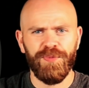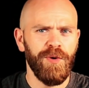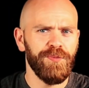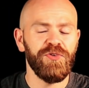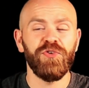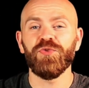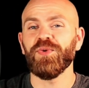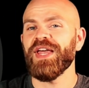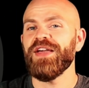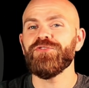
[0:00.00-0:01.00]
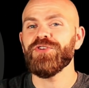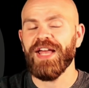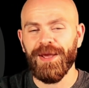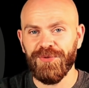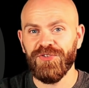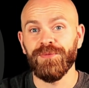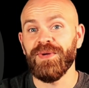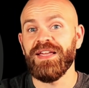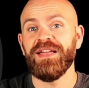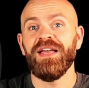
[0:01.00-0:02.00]
pop songs, whatever it happens to
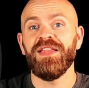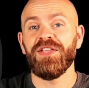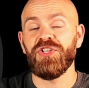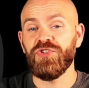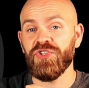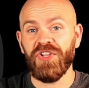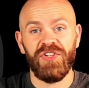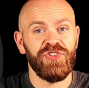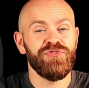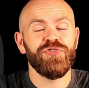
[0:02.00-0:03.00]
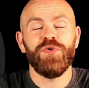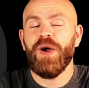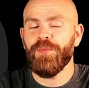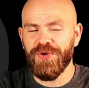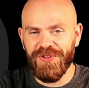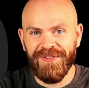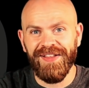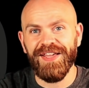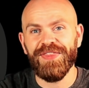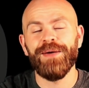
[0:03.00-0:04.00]
be, that you just grew up with, you
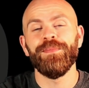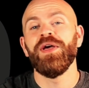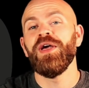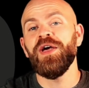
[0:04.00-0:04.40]
like them.